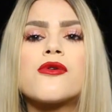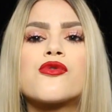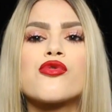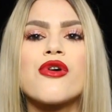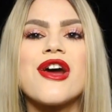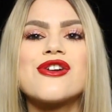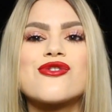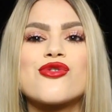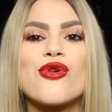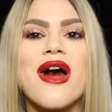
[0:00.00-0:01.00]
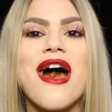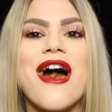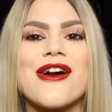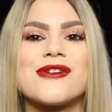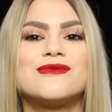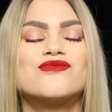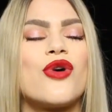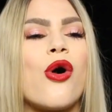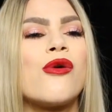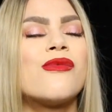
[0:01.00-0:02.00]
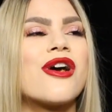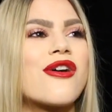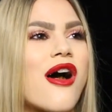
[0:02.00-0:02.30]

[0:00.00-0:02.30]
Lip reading: Great crack. Oh my